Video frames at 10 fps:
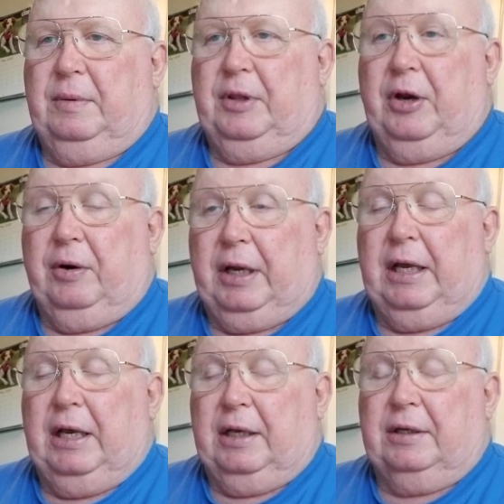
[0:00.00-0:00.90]
there
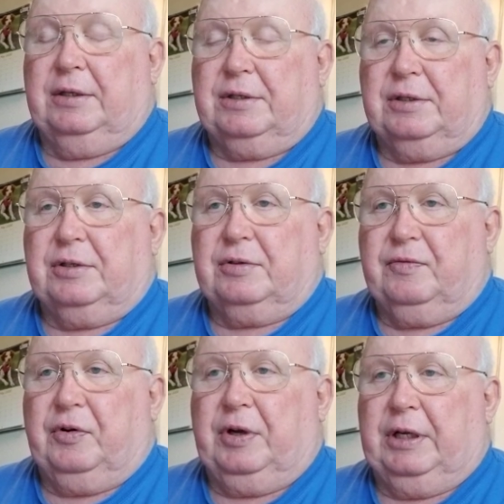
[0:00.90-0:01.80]
again, this is
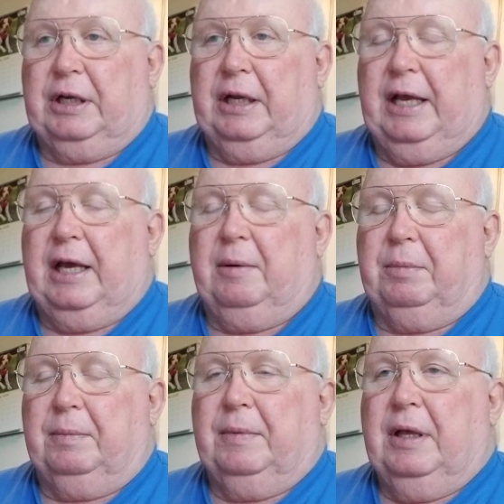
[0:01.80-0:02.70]
for in the
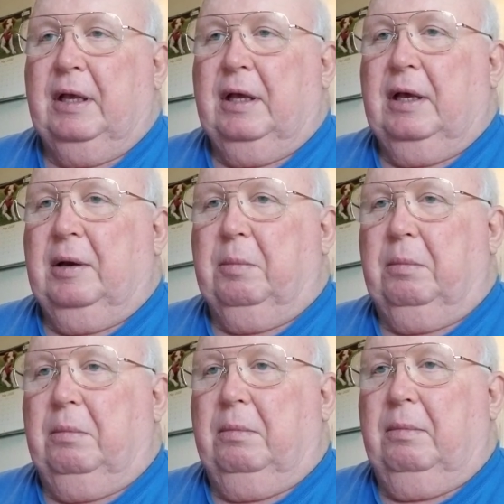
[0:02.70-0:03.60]
Lamb.
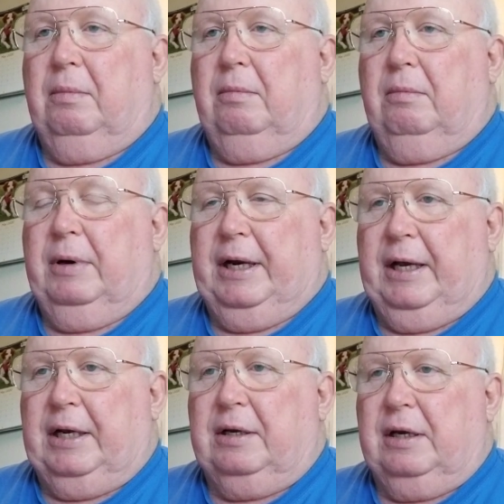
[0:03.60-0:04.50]
But
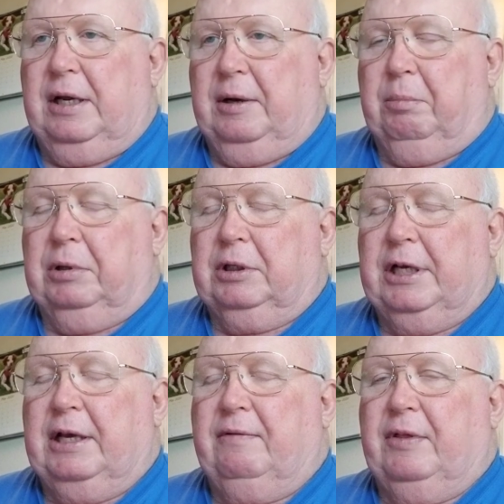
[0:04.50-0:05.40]
I,
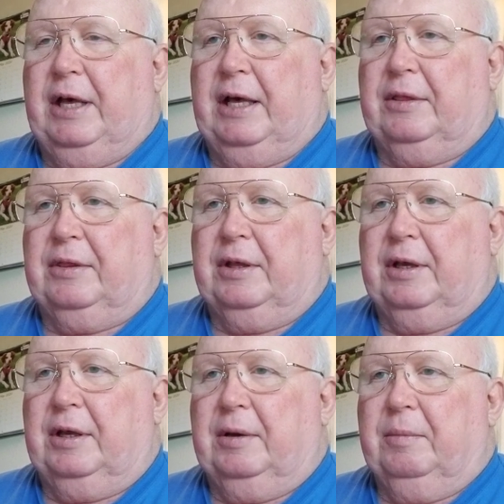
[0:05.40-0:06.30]
believe that
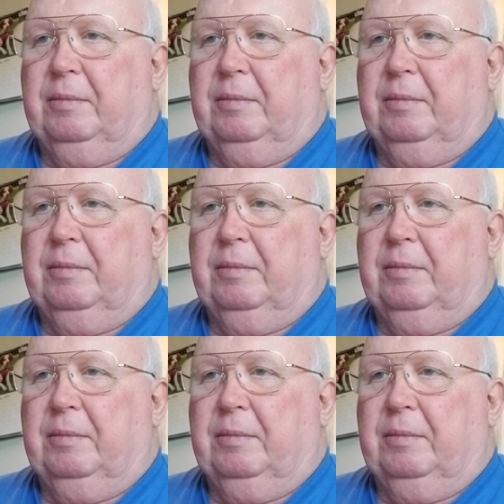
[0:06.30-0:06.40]
the